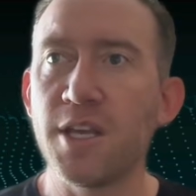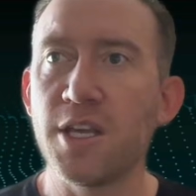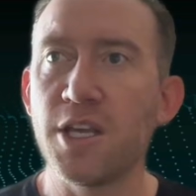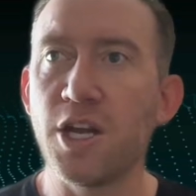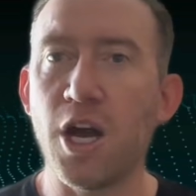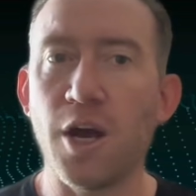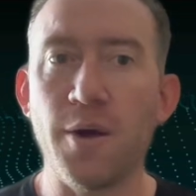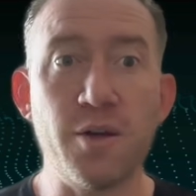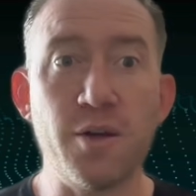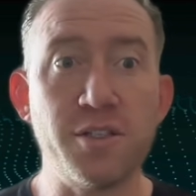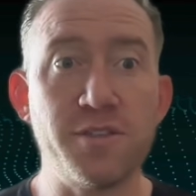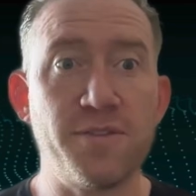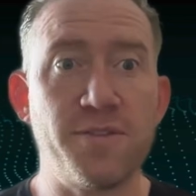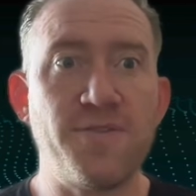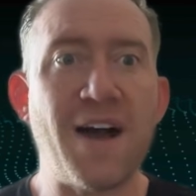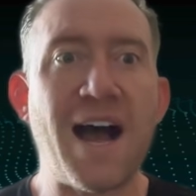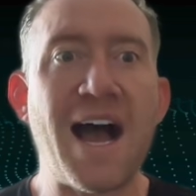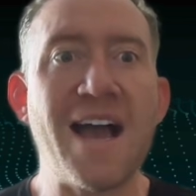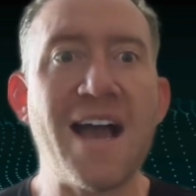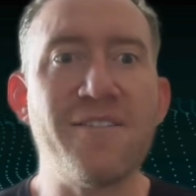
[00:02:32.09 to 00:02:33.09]
you know, it was
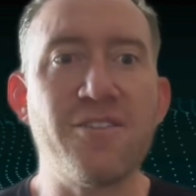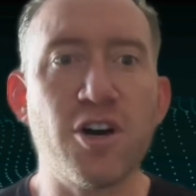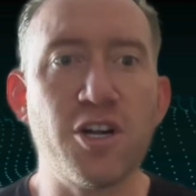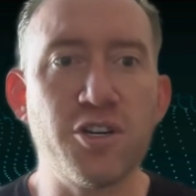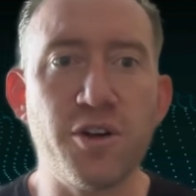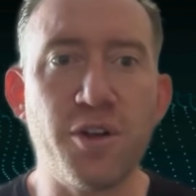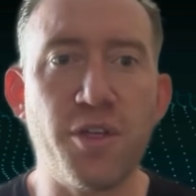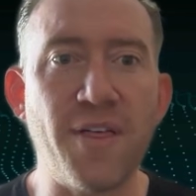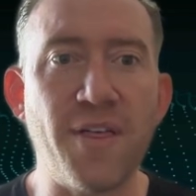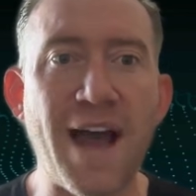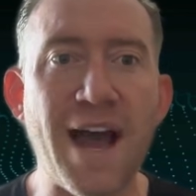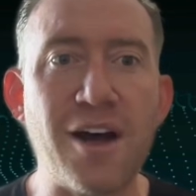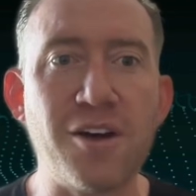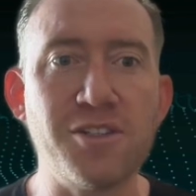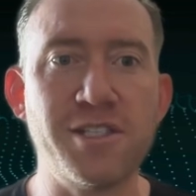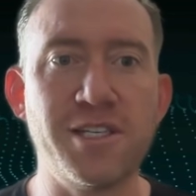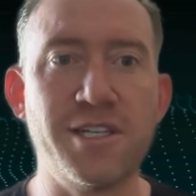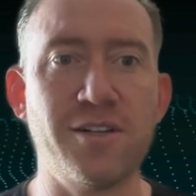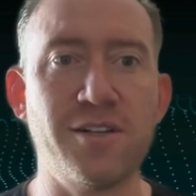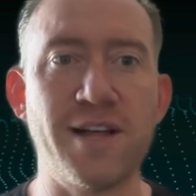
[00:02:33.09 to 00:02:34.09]

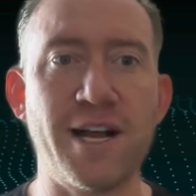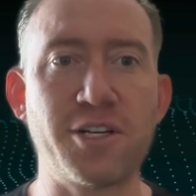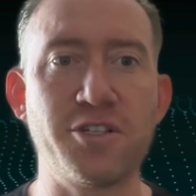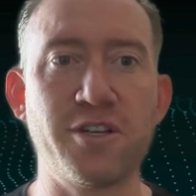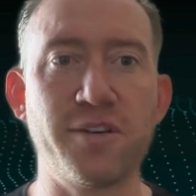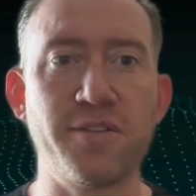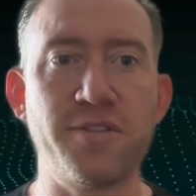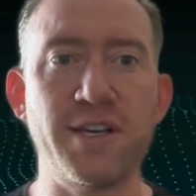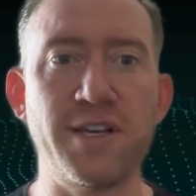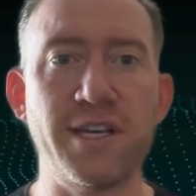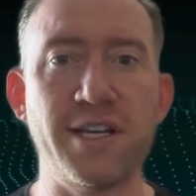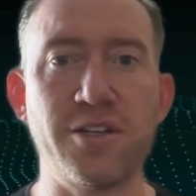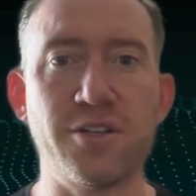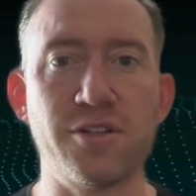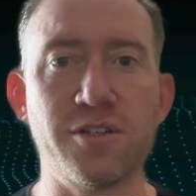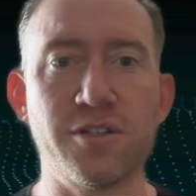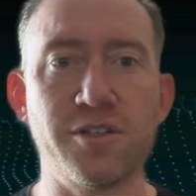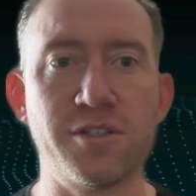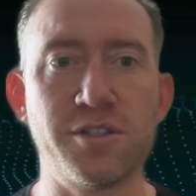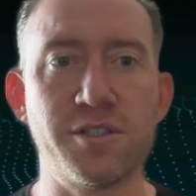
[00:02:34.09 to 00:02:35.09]
500,000 electric
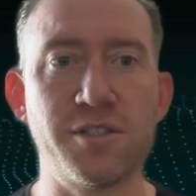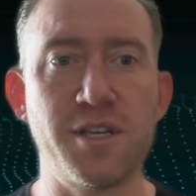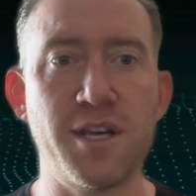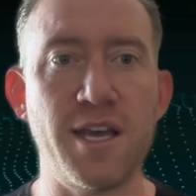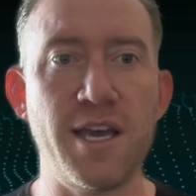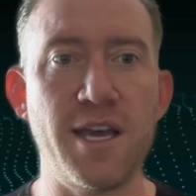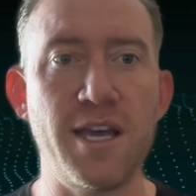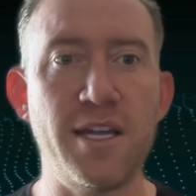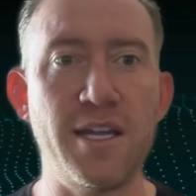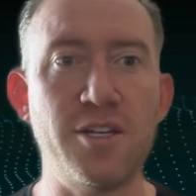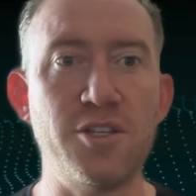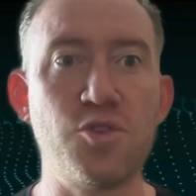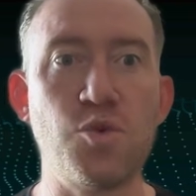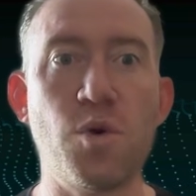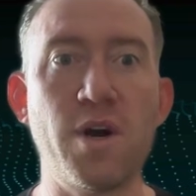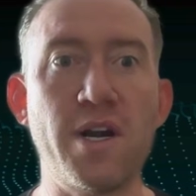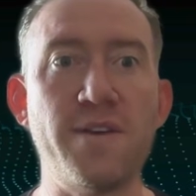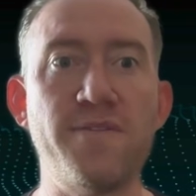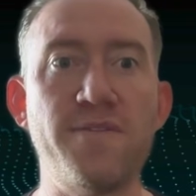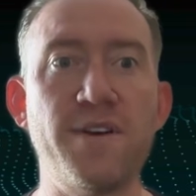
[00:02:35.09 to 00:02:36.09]
vehicles in
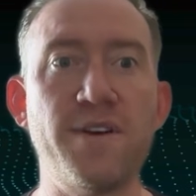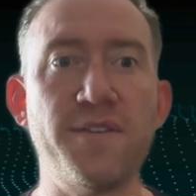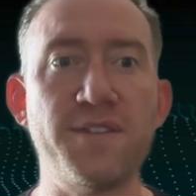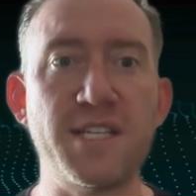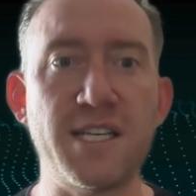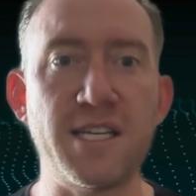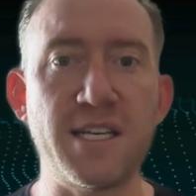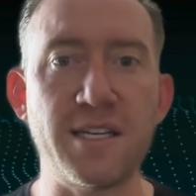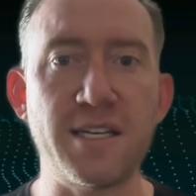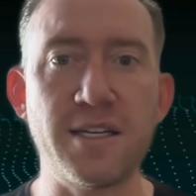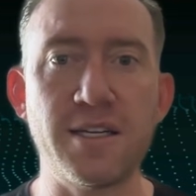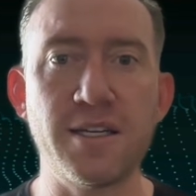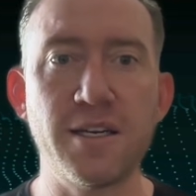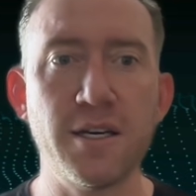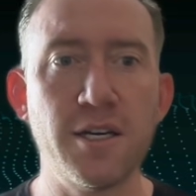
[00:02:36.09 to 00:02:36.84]
2015.